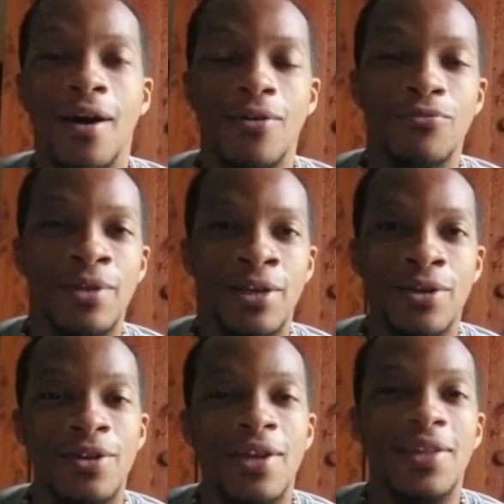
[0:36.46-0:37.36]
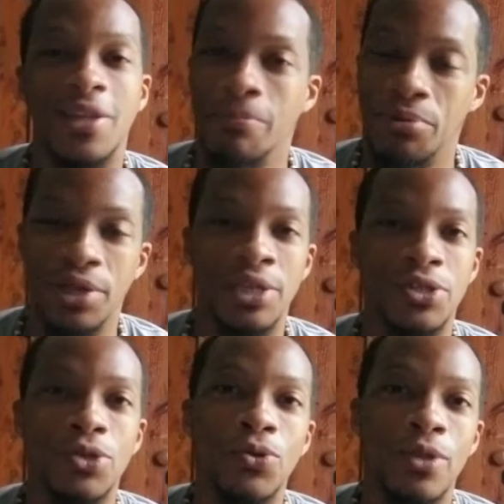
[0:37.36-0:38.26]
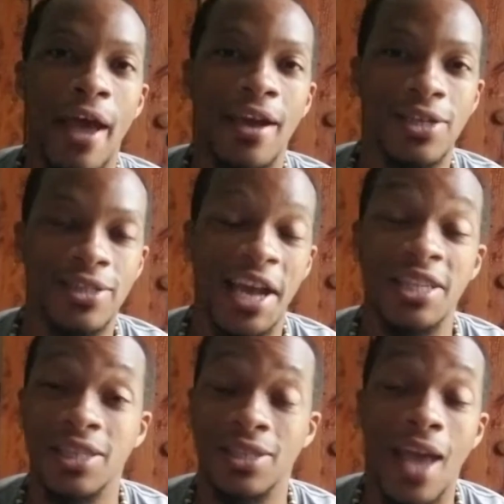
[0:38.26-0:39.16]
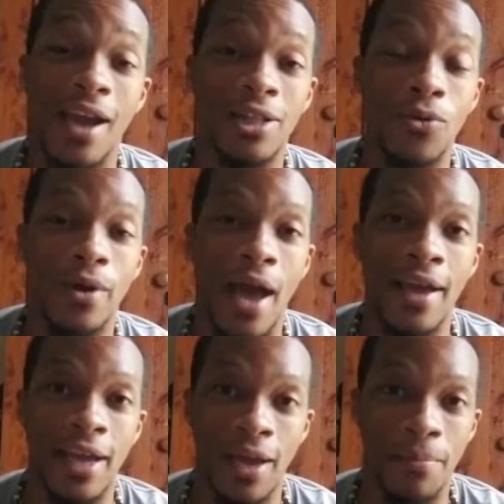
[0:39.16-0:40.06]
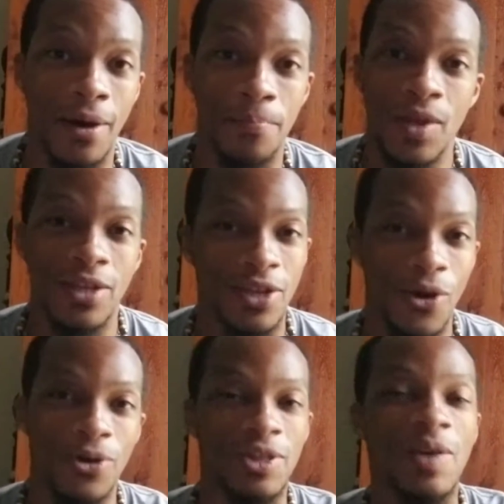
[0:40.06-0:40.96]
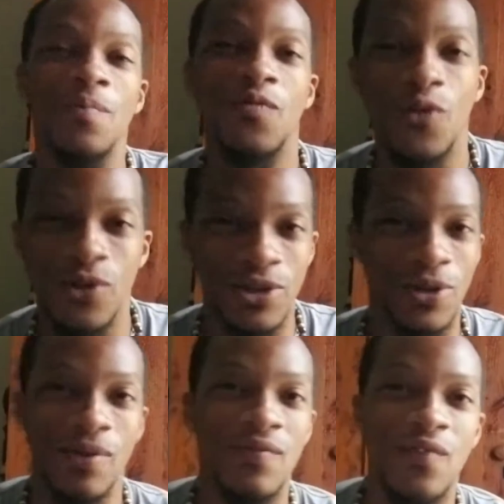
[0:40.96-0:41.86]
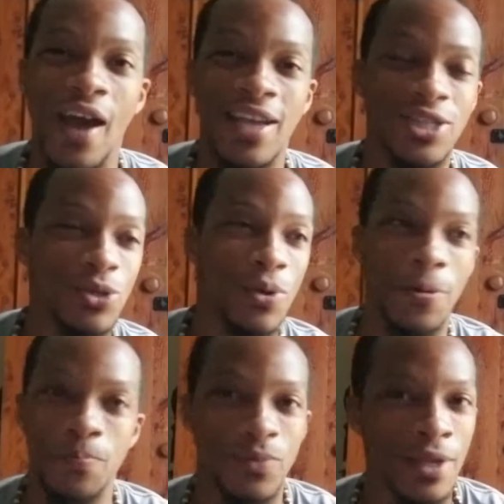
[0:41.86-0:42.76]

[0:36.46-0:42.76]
reader, then please do that, because that's exactly what I am. You go to them for your advice on,